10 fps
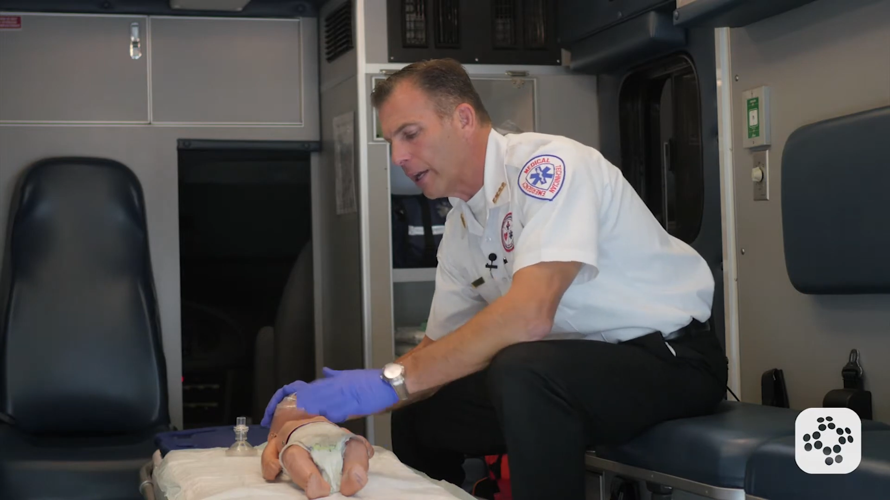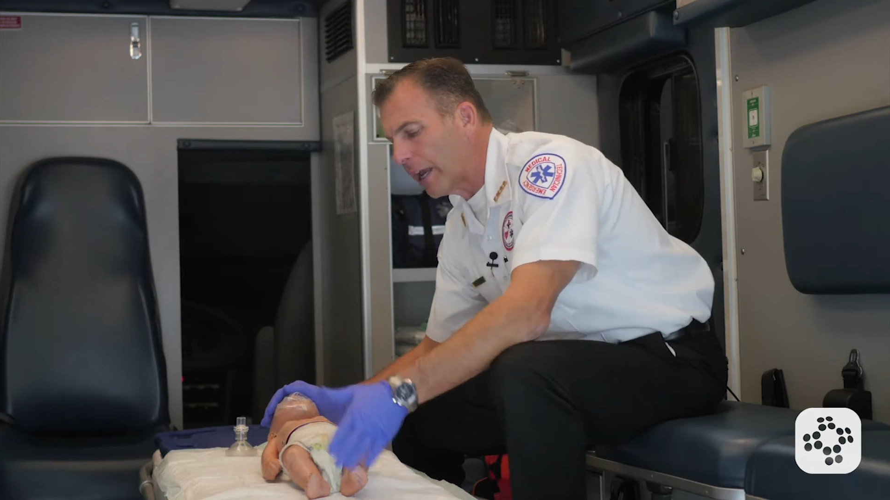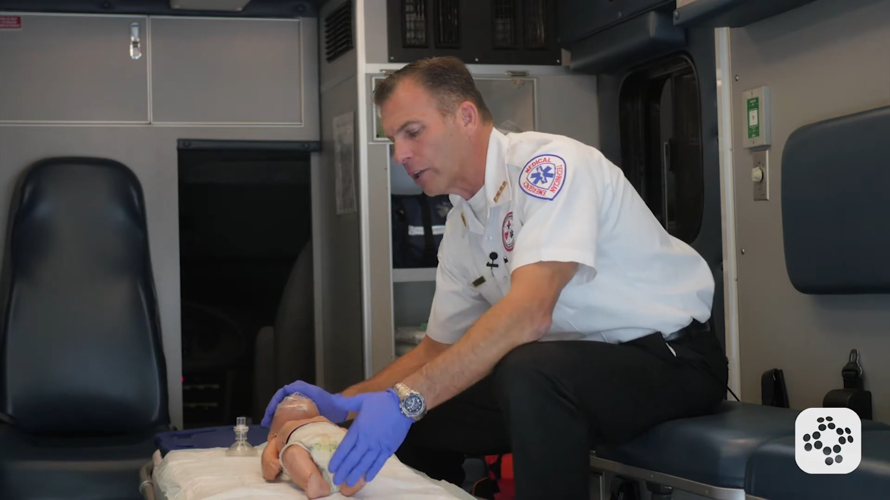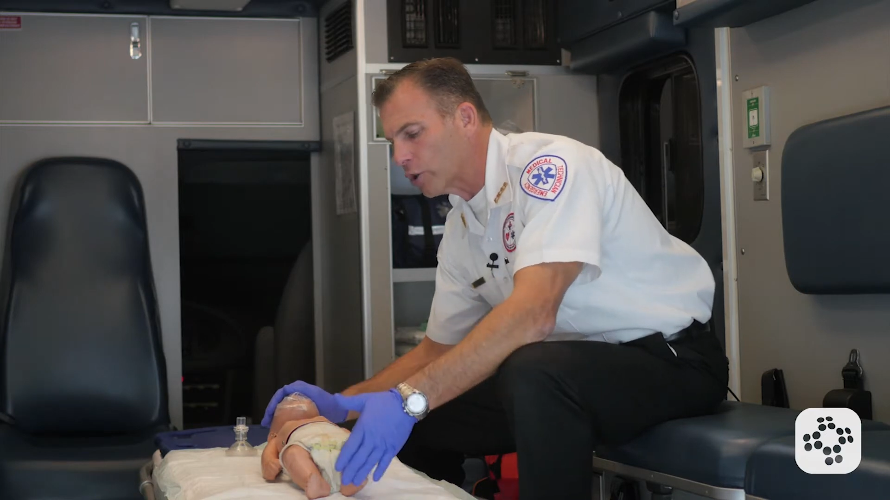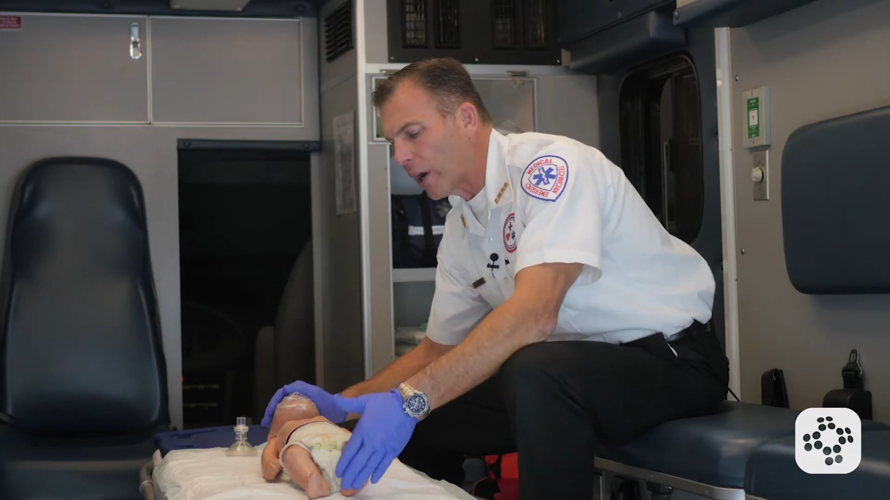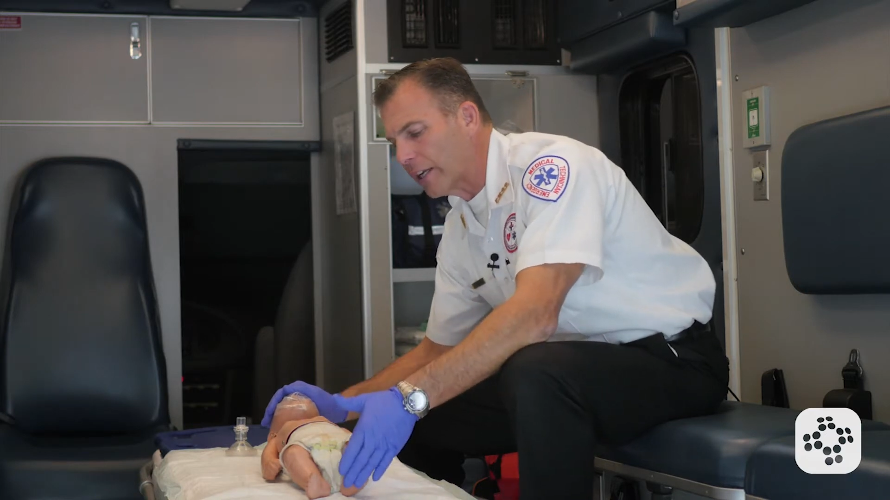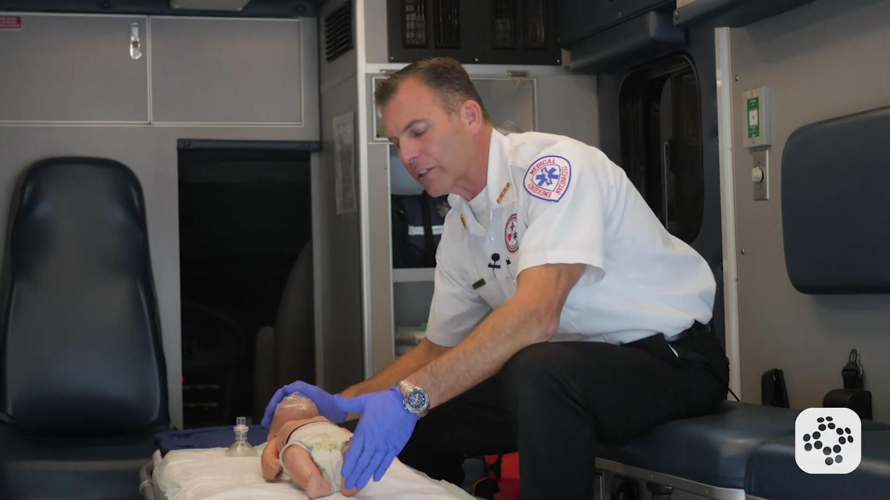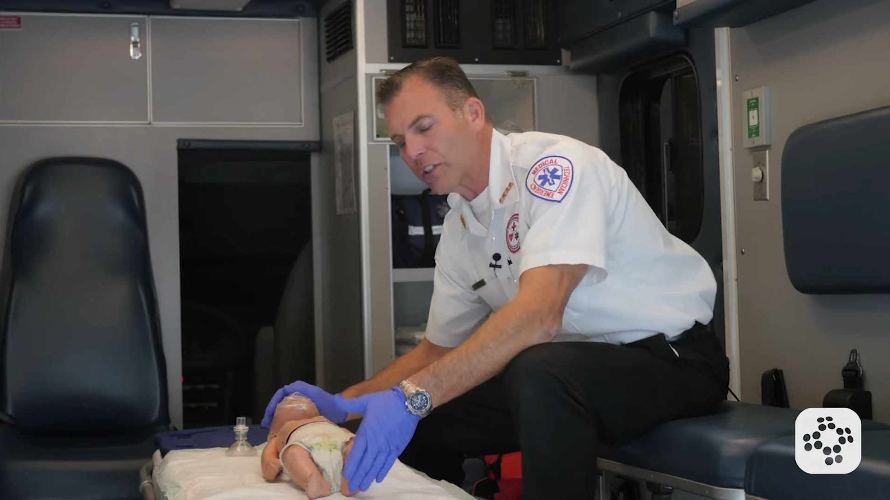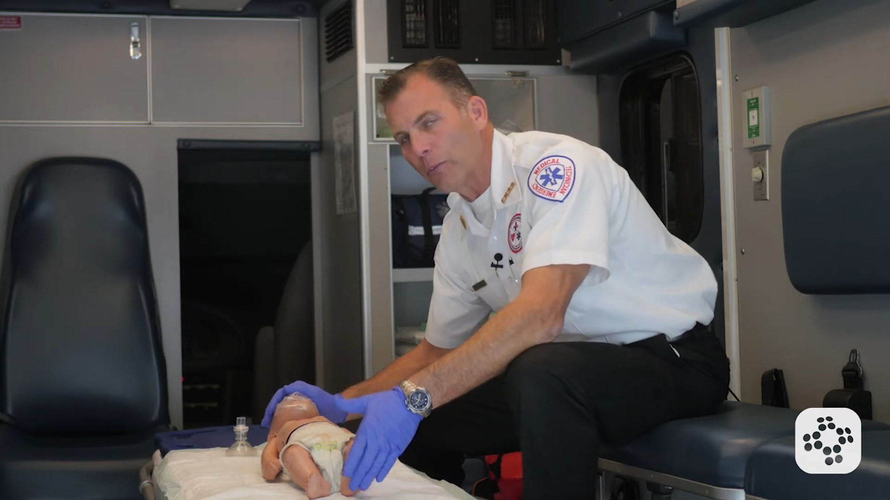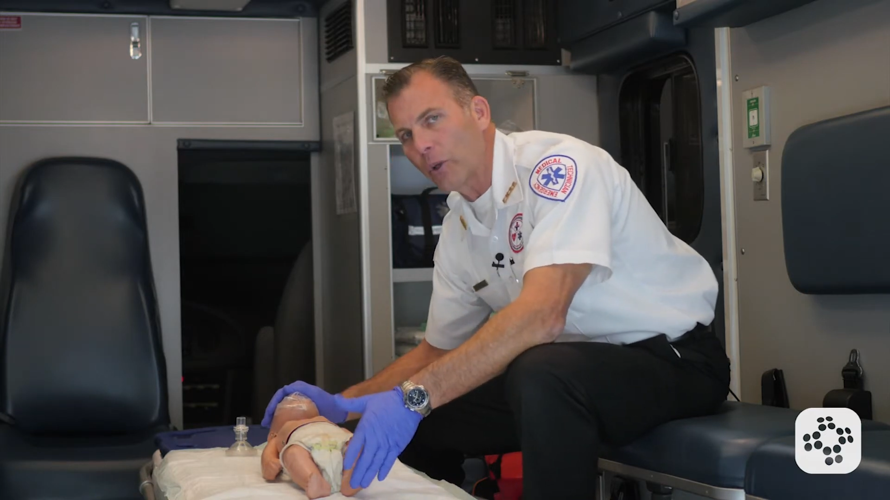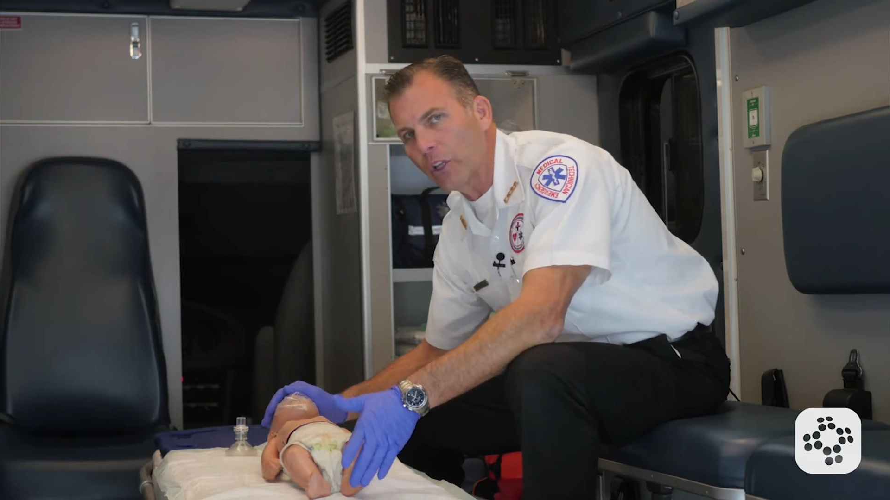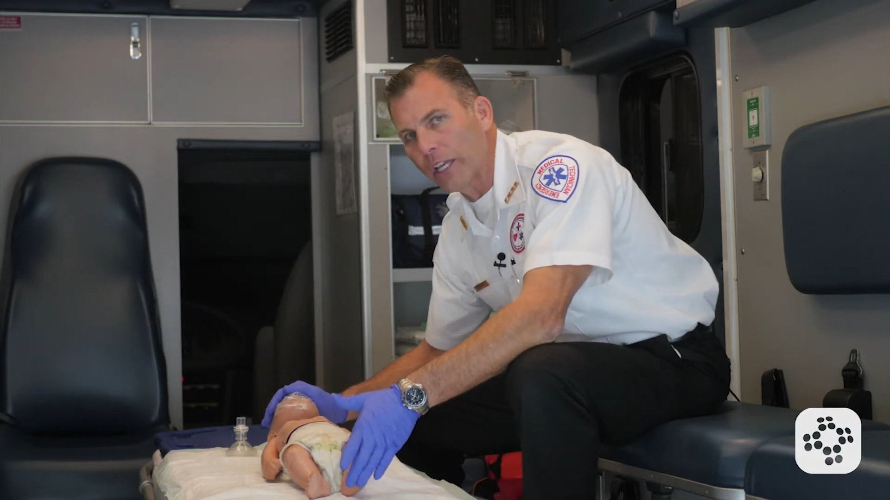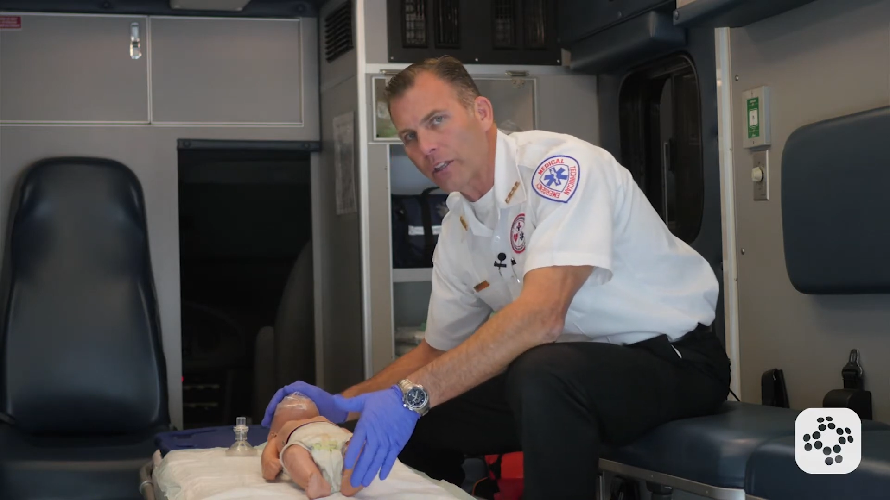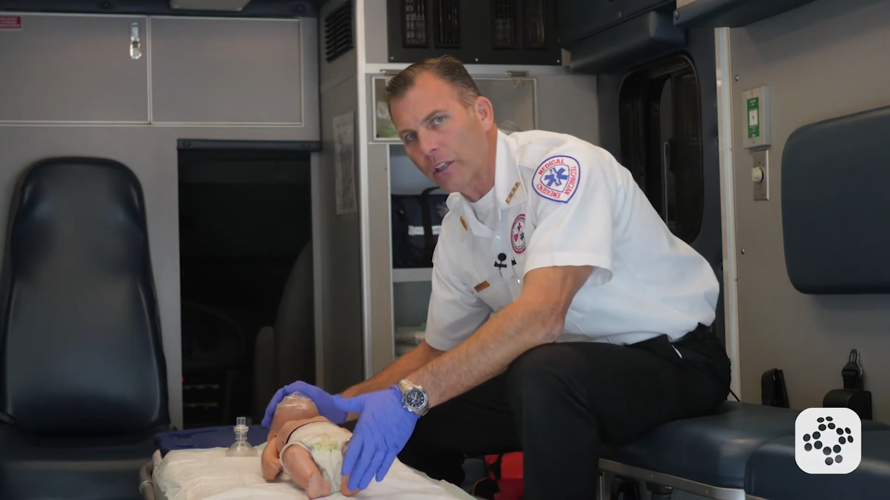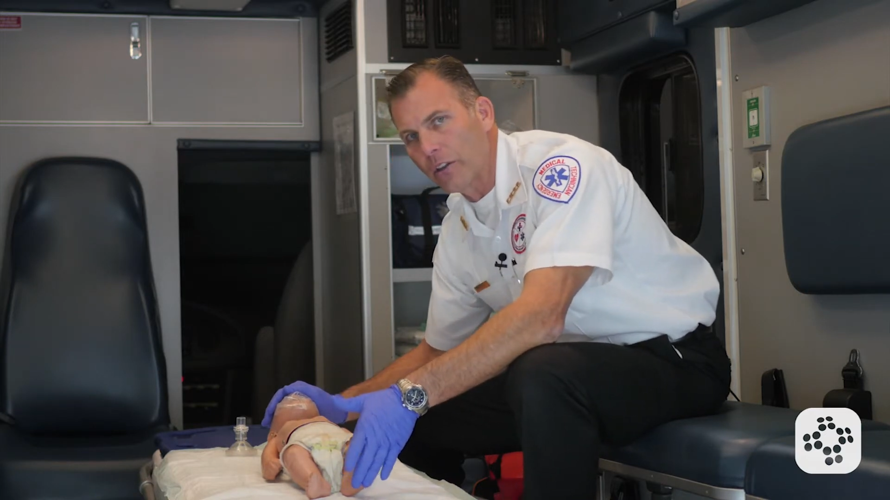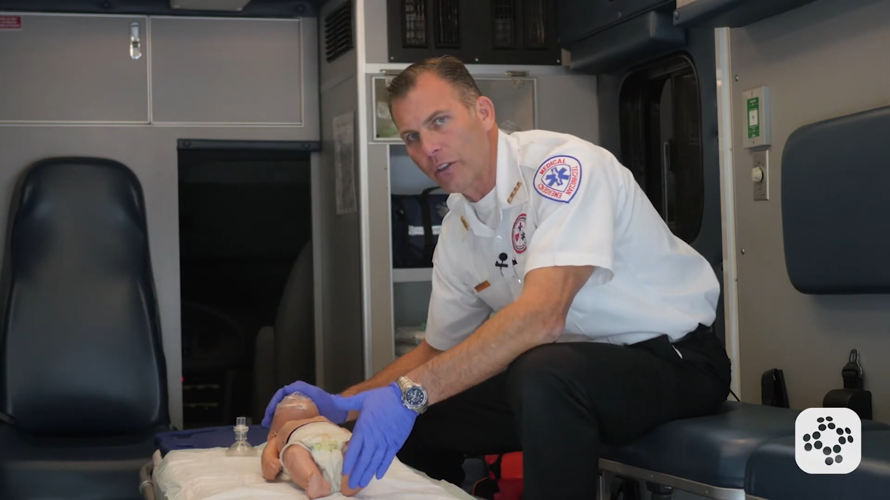and try to stimulate